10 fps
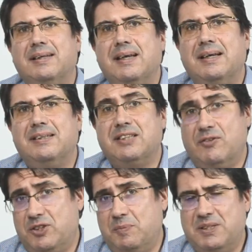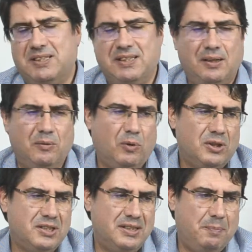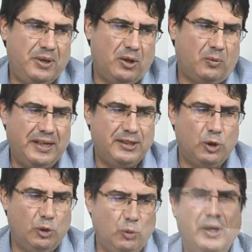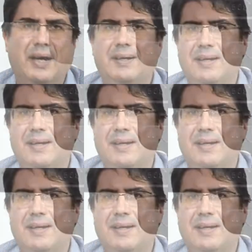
the service pistol was the P08 Luger